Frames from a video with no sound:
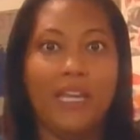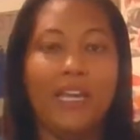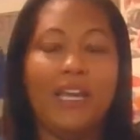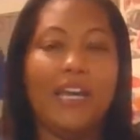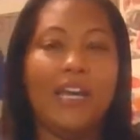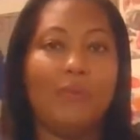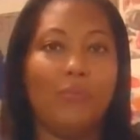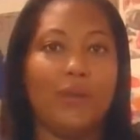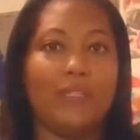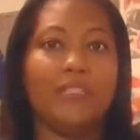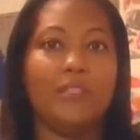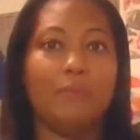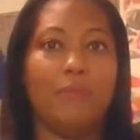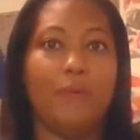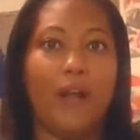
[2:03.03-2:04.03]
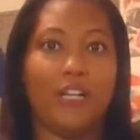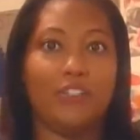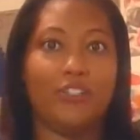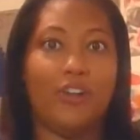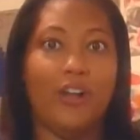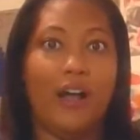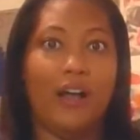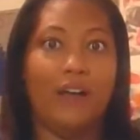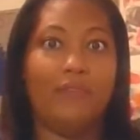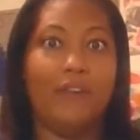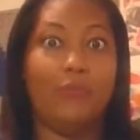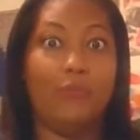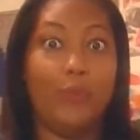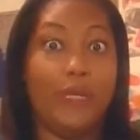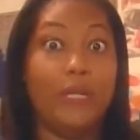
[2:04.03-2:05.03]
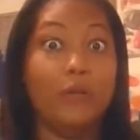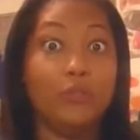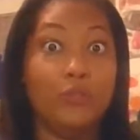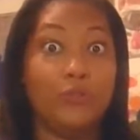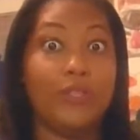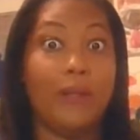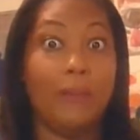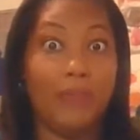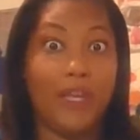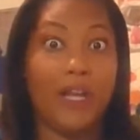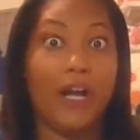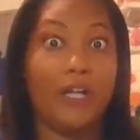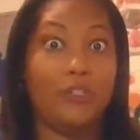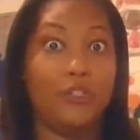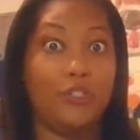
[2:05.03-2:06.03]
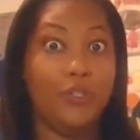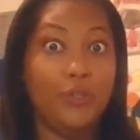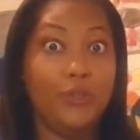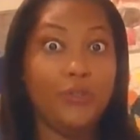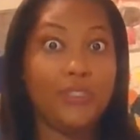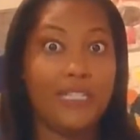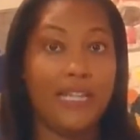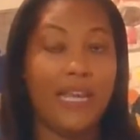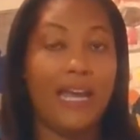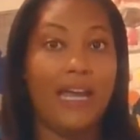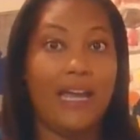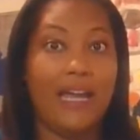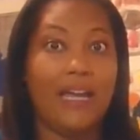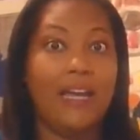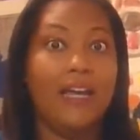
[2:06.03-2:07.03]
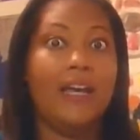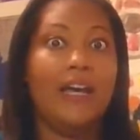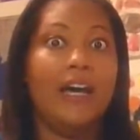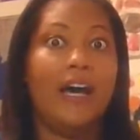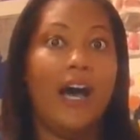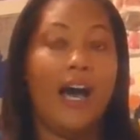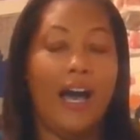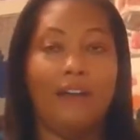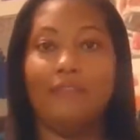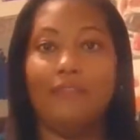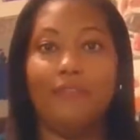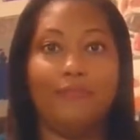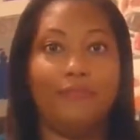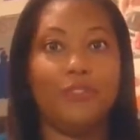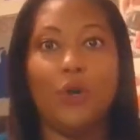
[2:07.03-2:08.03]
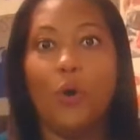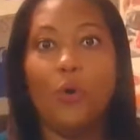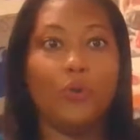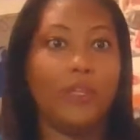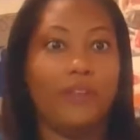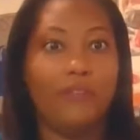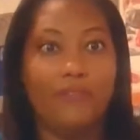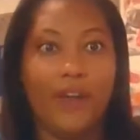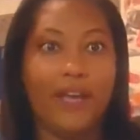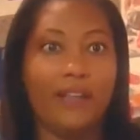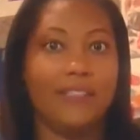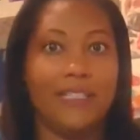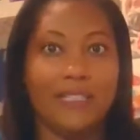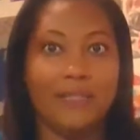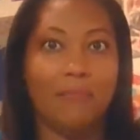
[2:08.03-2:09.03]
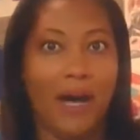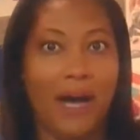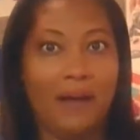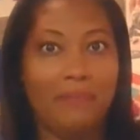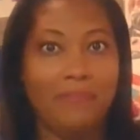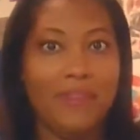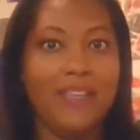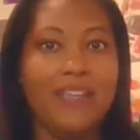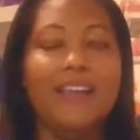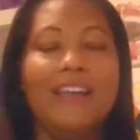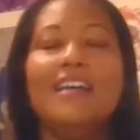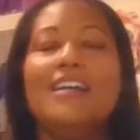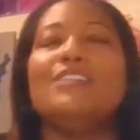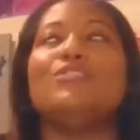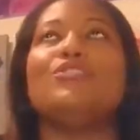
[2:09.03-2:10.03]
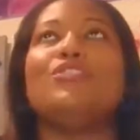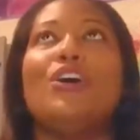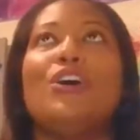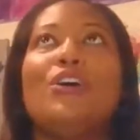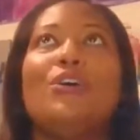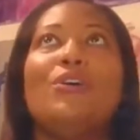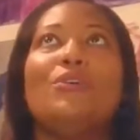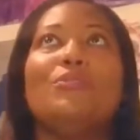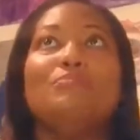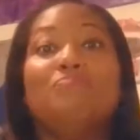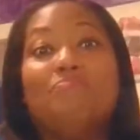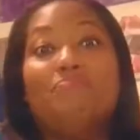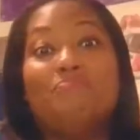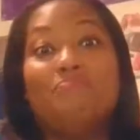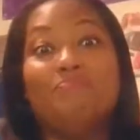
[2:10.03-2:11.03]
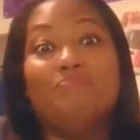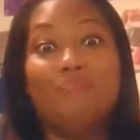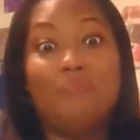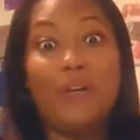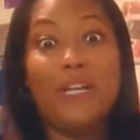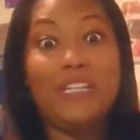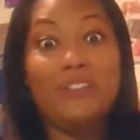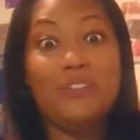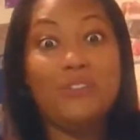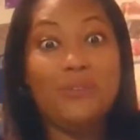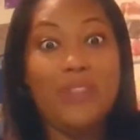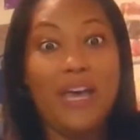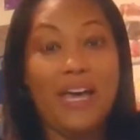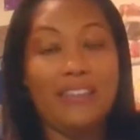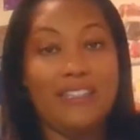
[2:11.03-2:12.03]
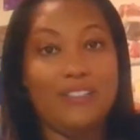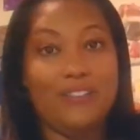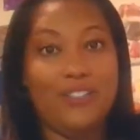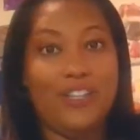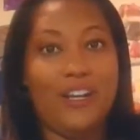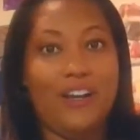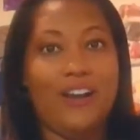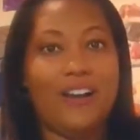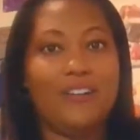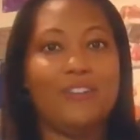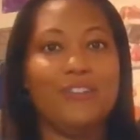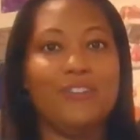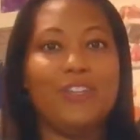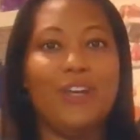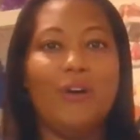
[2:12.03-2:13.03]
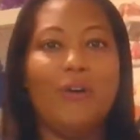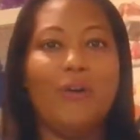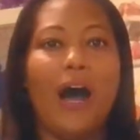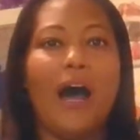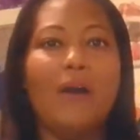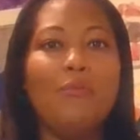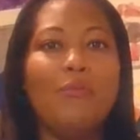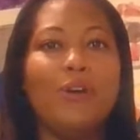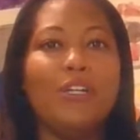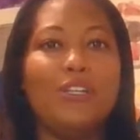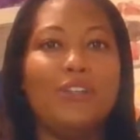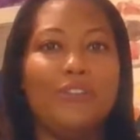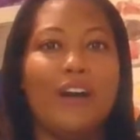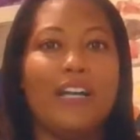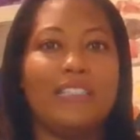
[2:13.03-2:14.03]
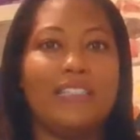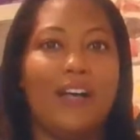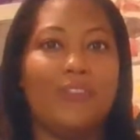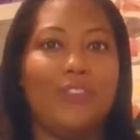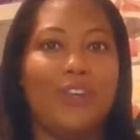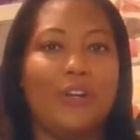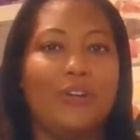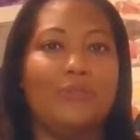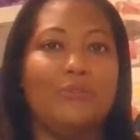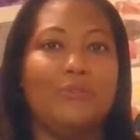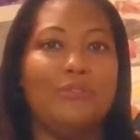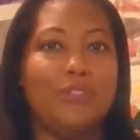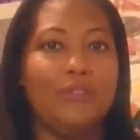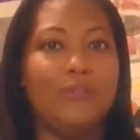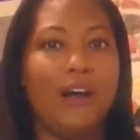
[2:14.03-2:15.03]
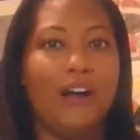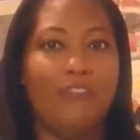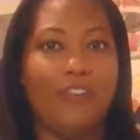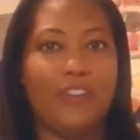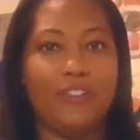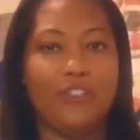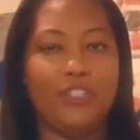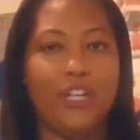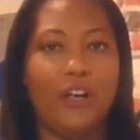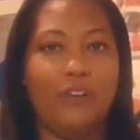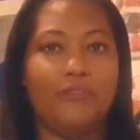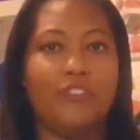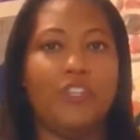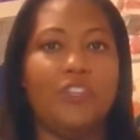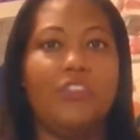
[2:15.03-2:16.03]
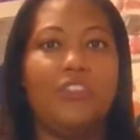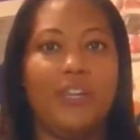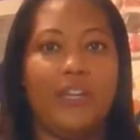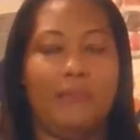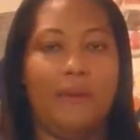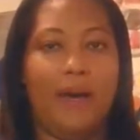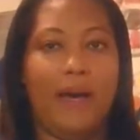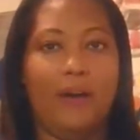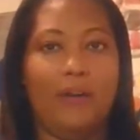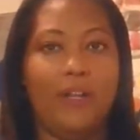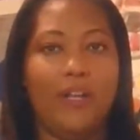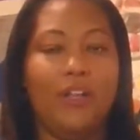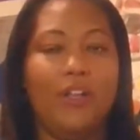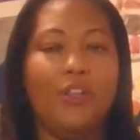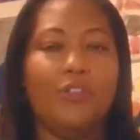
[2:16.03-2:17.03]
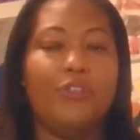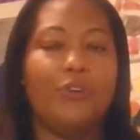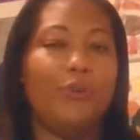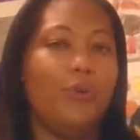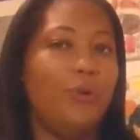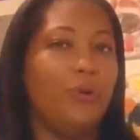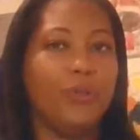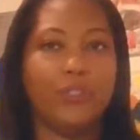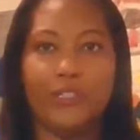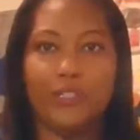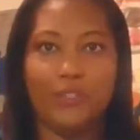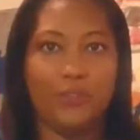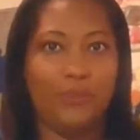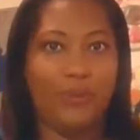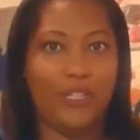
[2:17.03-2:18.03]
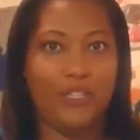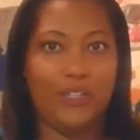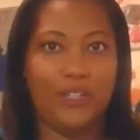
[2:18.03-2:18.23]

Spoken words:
it wasn't the pressure of, if we don't do something on Tuesday, I've totally failed as a mom. So we didn't do that this year. So I want you guys out there who do Elf on the Shelf to think about the whole situation.